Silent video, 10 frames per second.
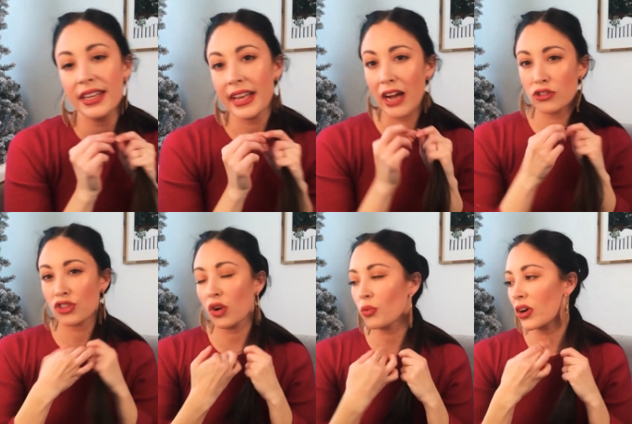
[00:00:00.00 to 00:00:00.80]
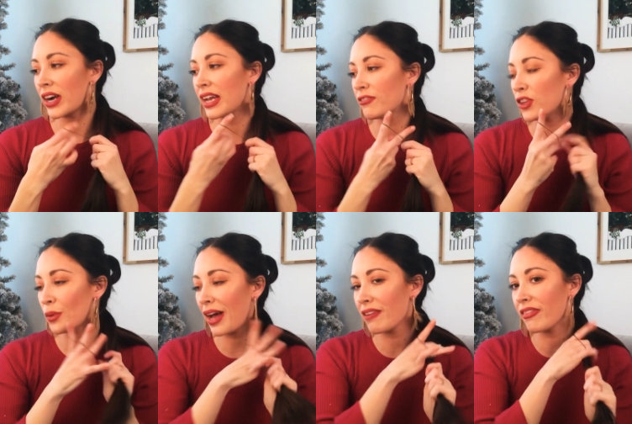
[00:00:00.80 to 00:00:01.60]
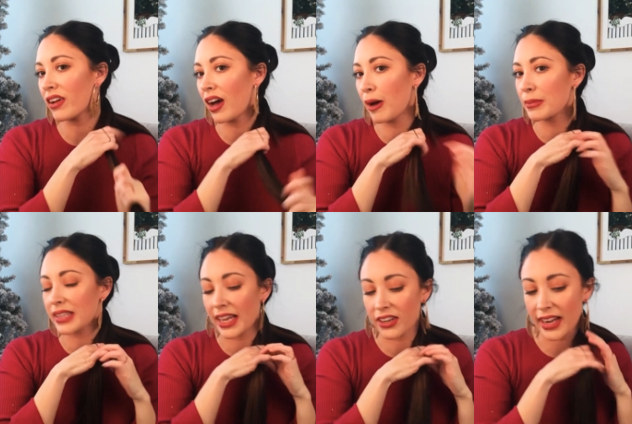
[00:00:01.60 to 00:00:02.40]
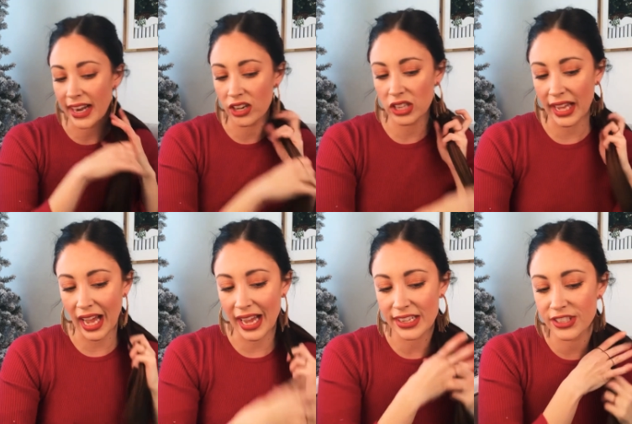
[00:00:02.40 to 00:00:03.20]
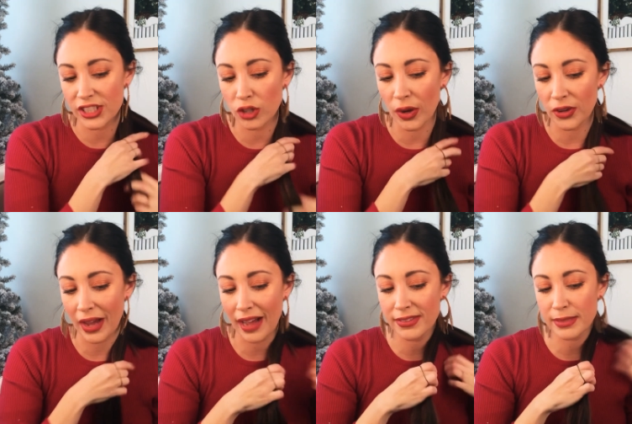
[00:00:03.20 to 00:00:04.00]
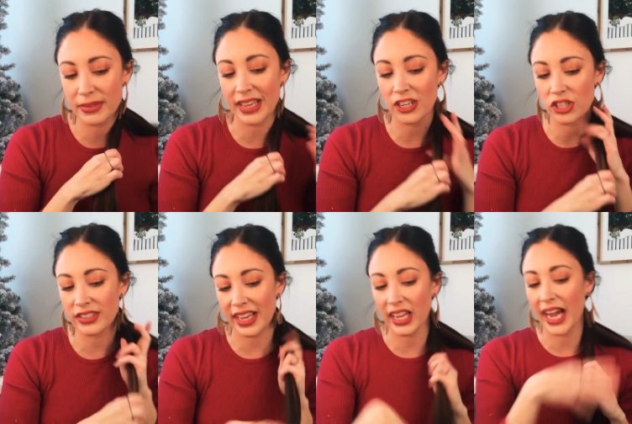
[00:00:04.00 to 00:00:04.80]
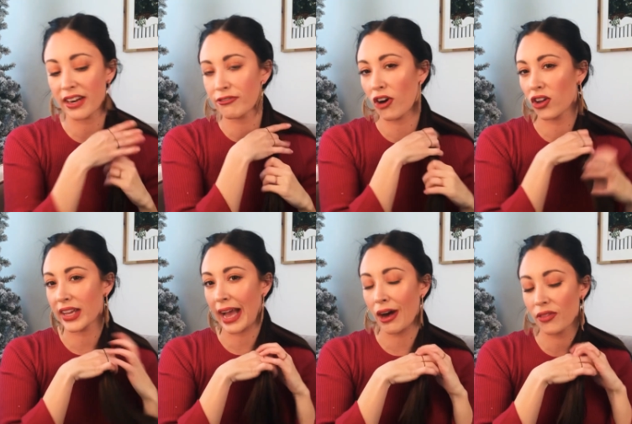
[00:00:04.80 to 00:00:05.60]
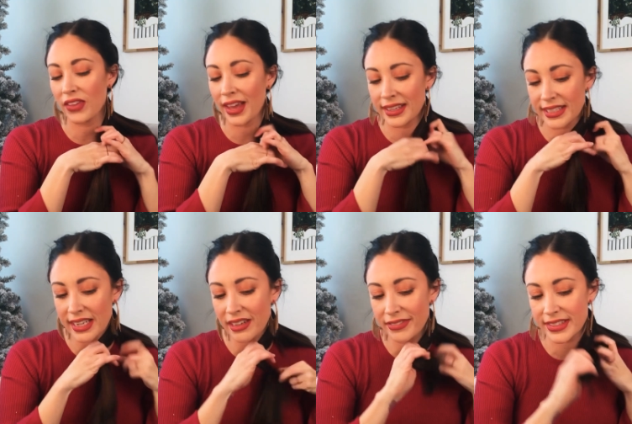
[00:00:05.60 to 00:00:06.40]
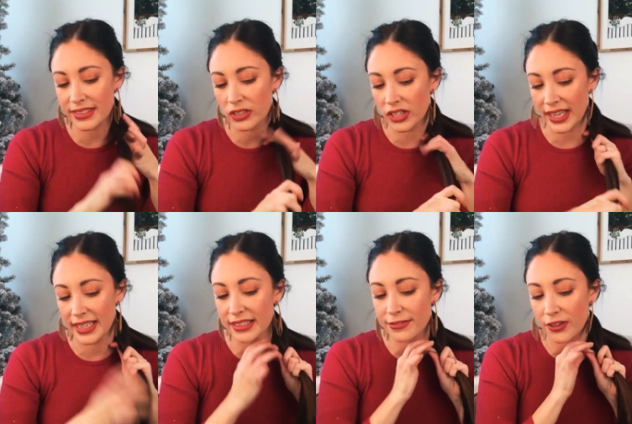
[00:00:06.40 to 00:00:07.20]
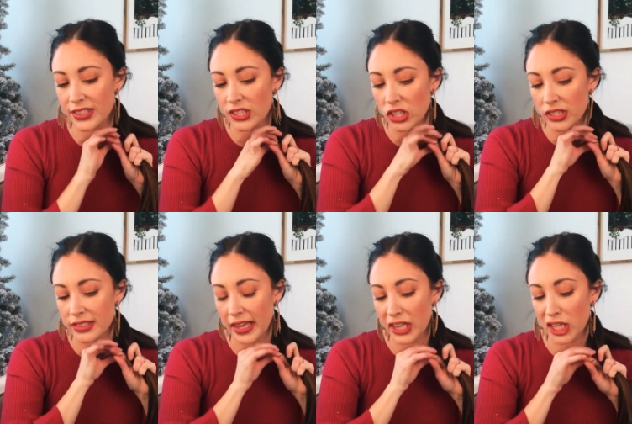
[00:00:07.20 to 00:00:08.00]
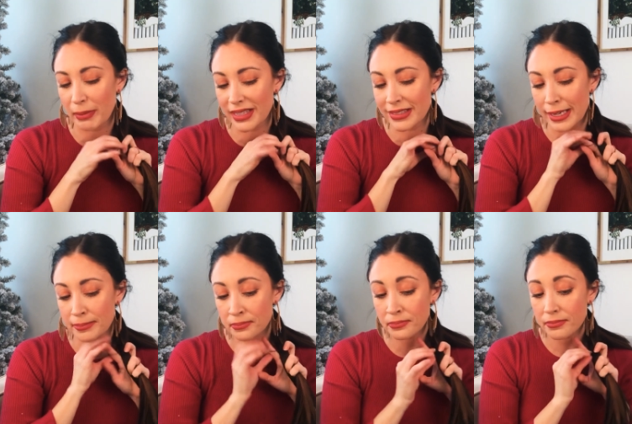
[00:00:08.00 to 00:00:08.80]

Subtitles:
Now don't worry if you have layered hair like I do and you have some sections like kind of falling out. The idea of this look is for it to look slightly messy.